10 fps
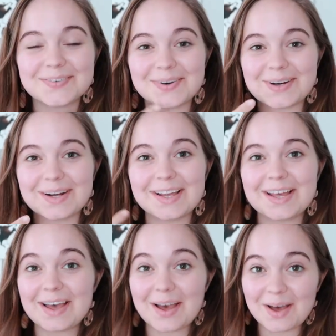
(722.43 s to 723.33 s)
We're
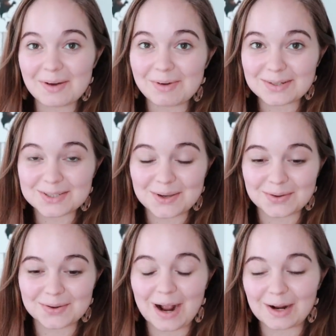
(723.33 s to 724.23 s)
about to go
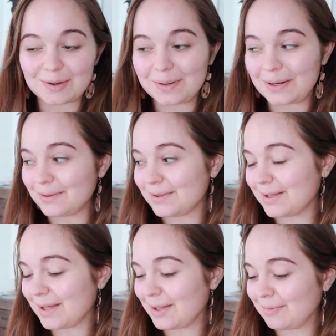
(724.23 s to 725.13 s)
to Cracker Barrel,
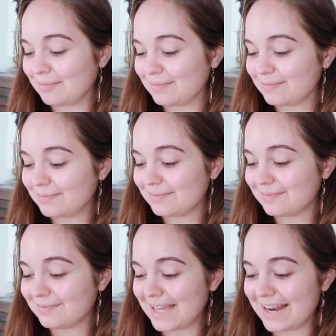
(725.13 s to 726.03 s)
and
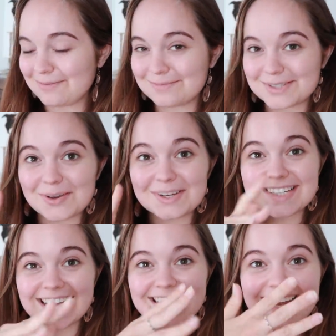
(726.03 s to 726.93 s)
I'm so
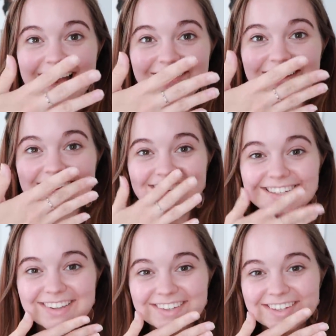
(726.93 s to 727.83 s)
excited to have like
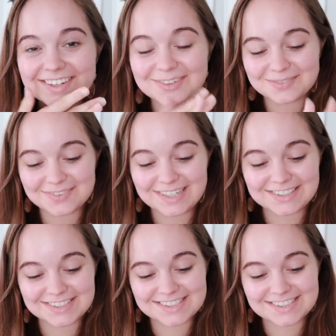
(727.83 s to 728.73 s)
another, like
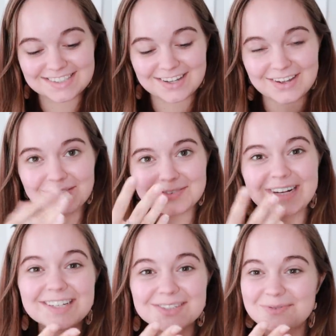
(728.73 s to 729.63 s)
just a
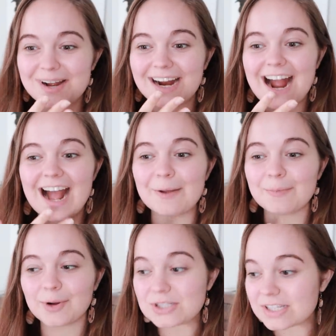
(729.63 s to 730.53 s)
ring to wear. I
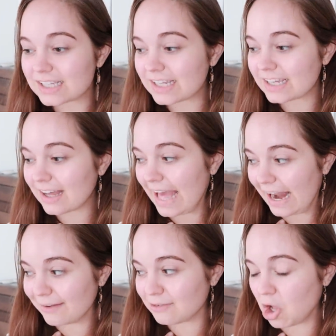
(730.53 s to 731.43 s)
personally,
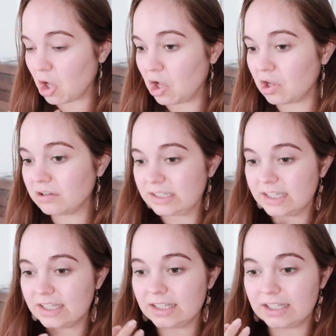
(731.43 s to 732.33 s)
out of all
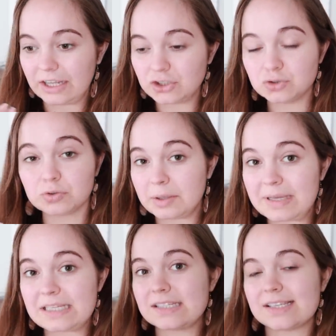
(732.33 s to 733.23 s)
like jewelry
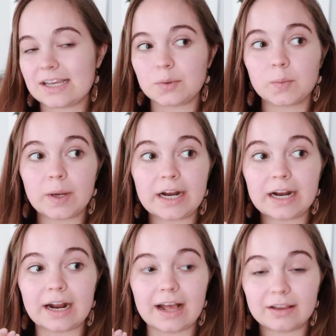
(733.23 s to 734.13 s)
pieces I could
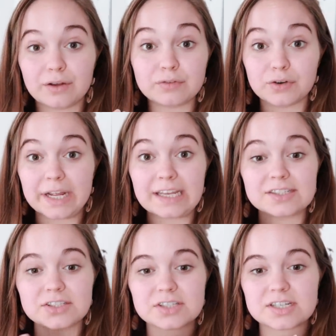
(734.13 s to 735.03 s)
wear, I love
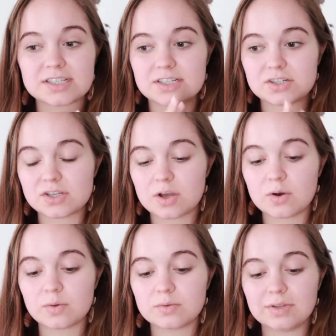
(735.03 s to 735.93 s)
rings just because they're
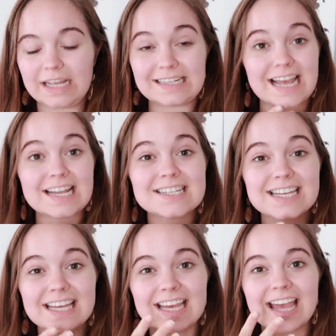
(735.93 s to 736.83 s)
so like
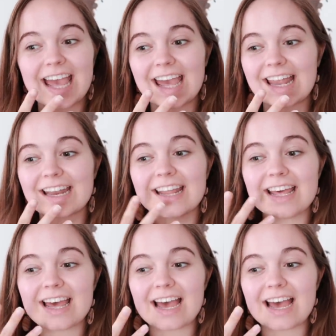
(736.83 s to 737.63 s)
dainty, and